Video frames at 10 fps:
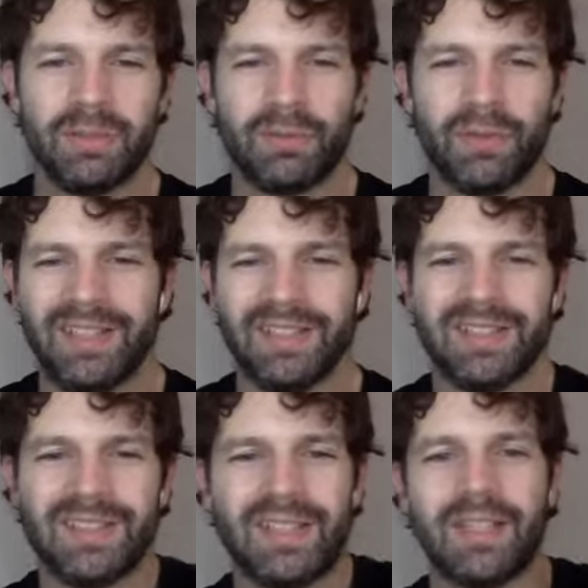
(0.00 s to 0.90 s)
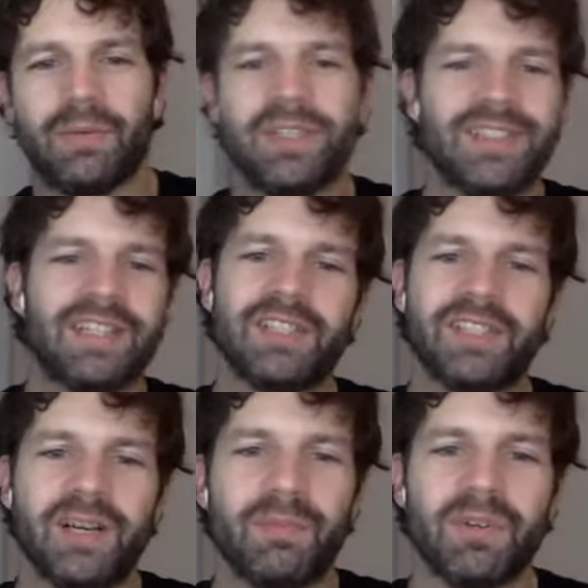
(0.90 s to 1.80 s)
or finance side? Like, where does it
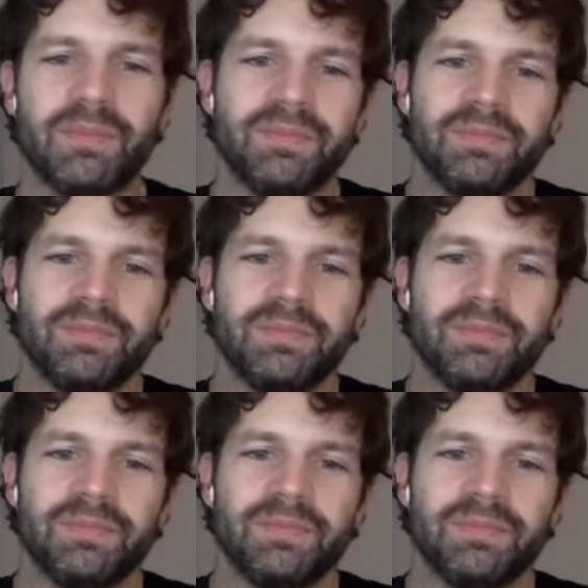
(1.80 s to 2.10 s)
actually come from?